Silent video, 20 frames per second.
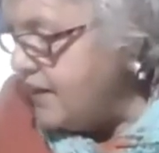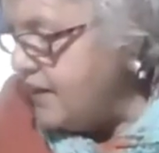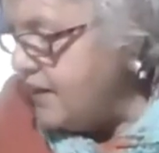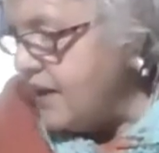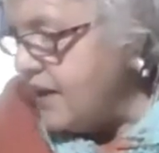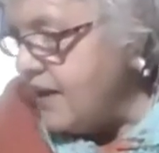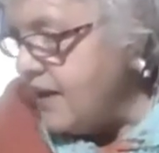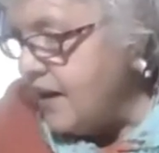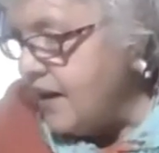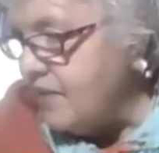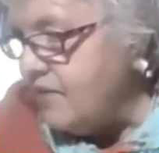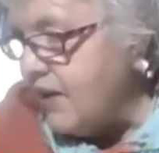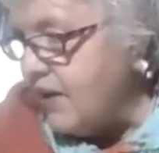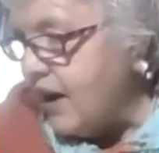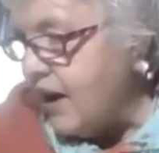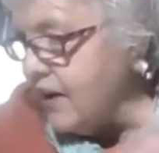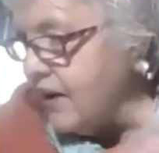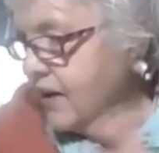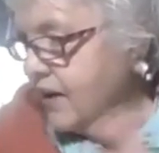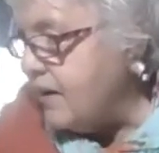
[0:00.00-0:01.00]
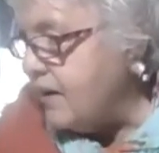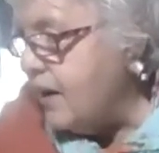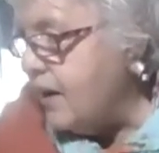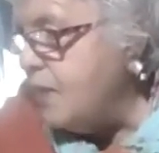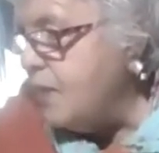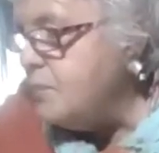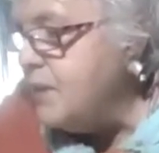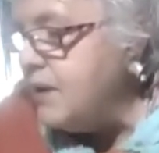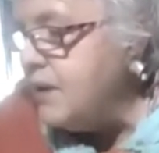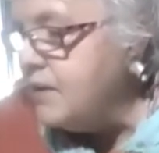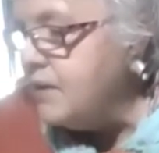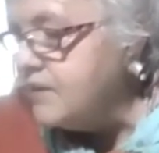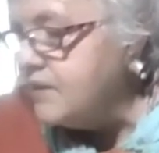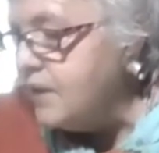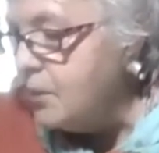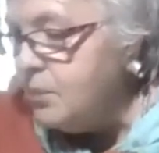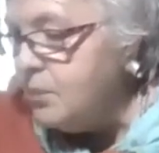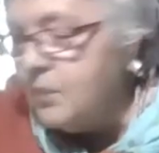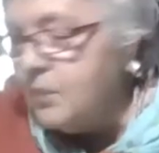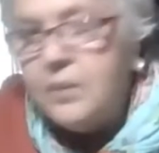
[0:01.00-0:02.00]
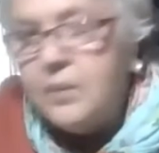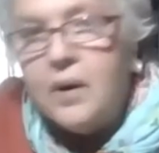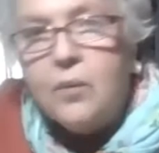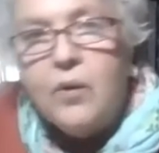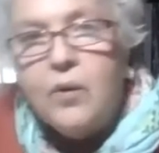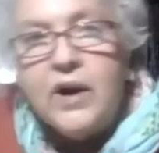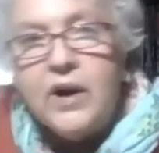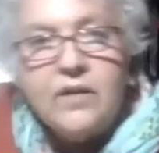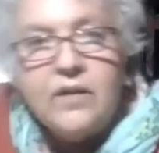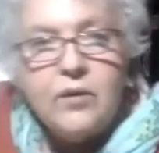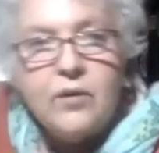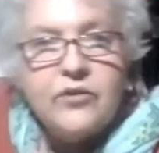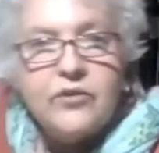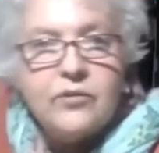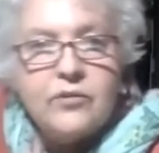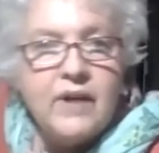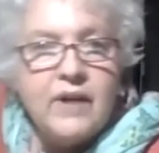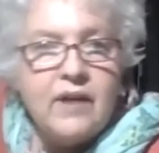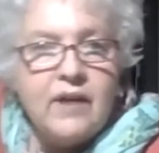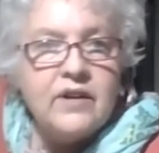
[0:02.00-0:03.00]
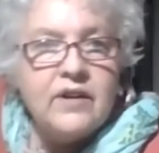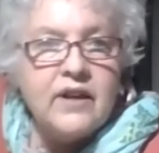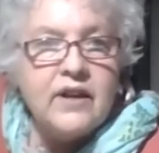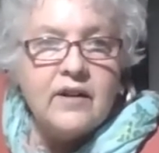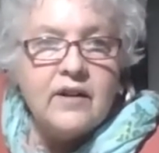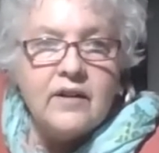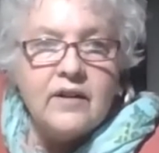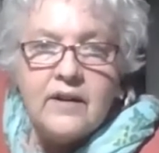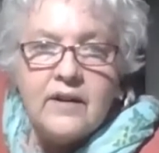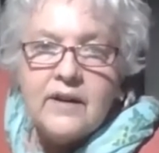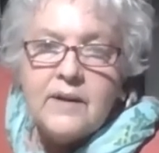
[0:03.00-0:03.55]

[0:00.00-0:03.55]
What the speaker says: think I got a copy of one of those around here.